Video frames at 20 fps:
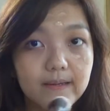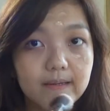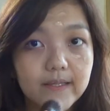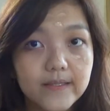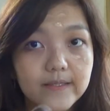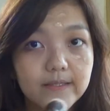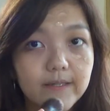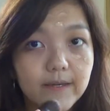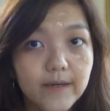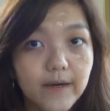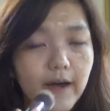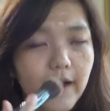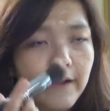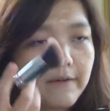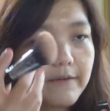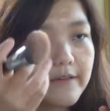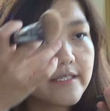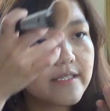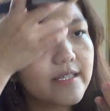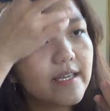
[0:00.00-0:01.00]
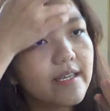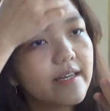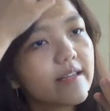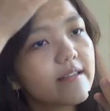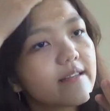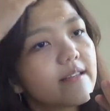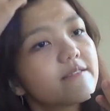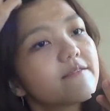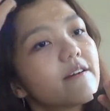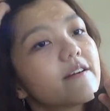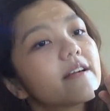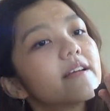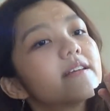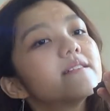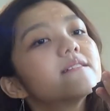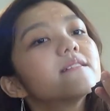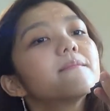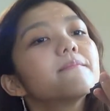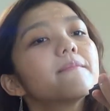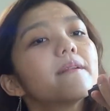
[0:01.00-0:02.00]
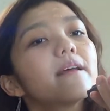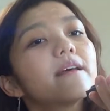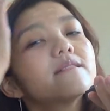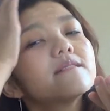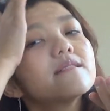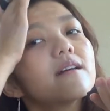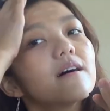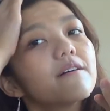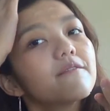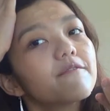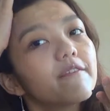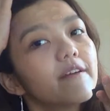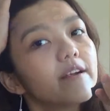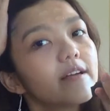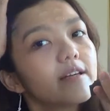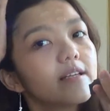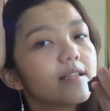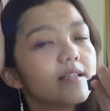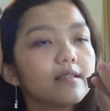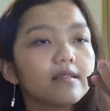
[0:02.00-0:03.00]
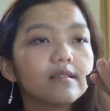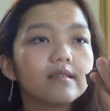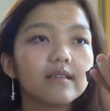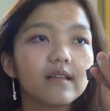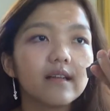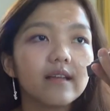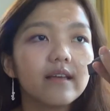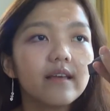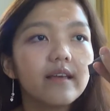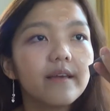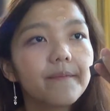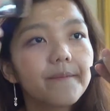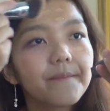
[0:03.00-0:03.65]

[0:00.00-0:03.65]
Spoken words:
So I would say that this foundation blends out very easily.